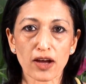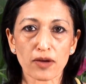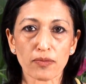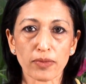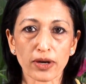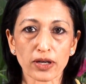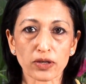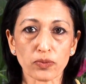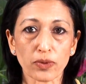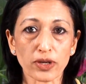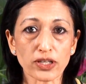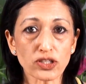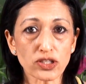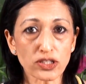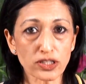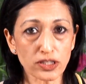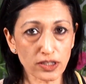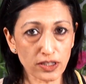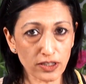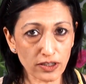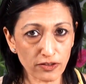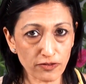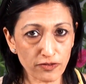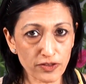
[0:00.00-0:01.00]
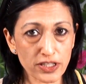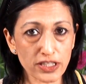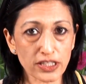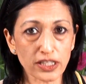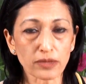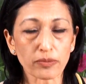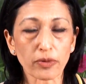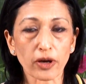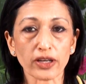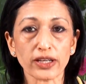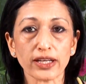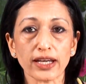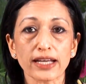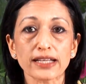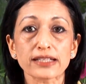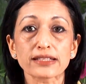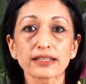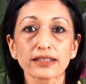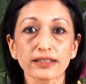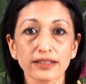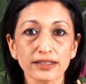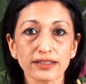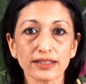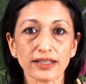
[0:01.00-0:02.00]
But once the physical body has
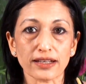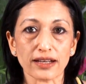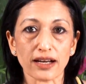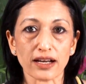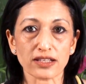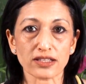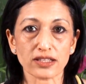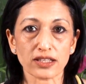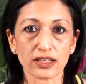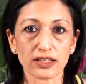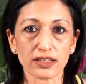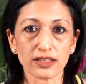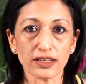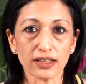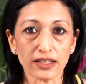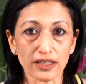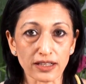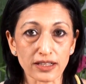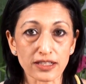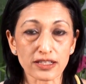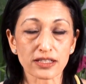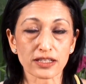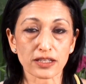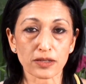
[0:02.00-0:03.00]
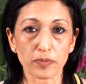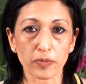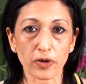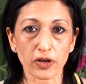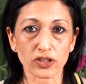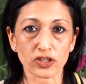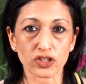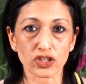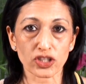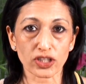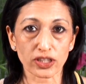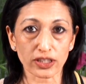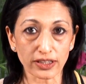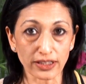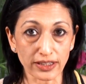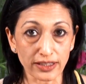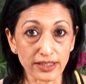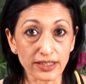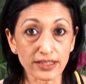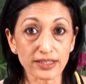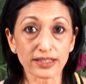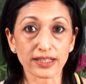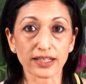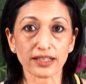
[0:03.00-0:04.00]
learnt an asana, learnt a posture,
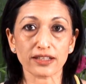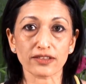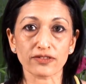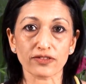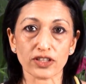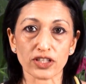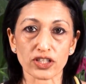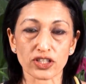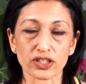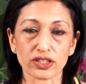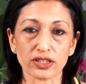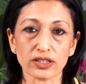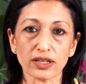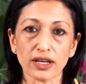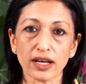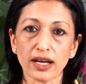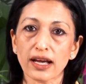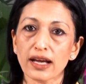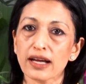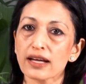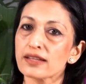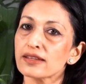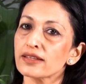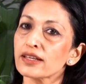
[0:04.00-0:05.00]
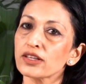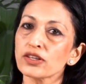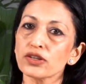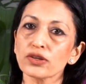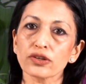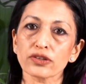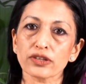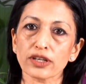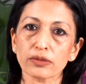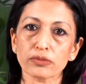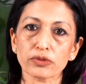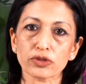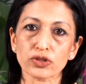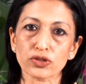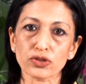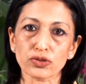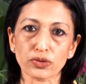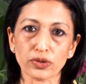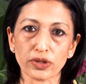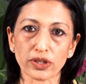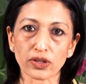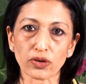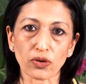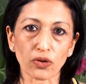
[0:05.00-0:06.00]
learnt an inversion, then you are able to do
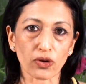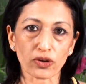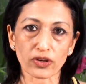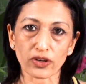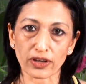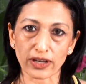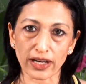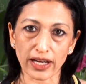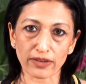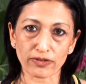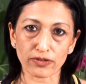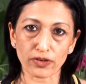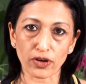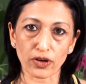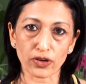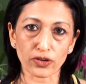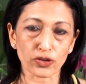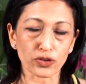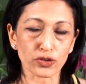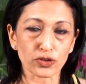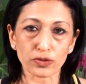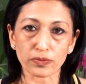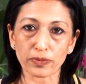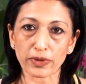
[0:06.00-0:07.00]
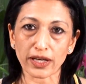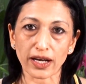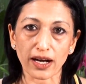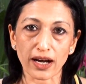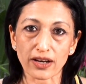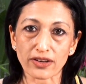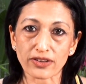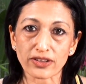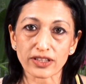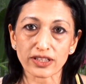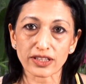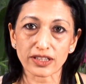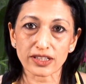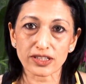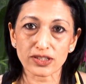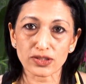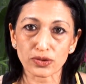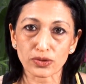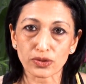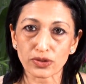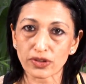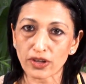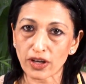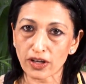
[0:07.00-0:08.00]
it all your life long. You could be 100 years
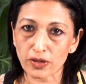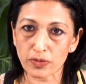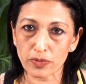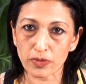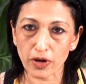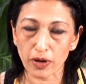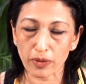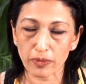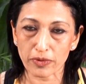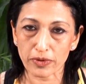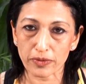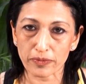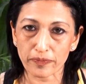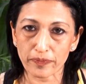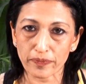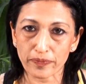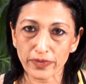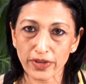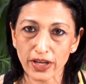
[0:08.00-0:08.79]
old, not a problem.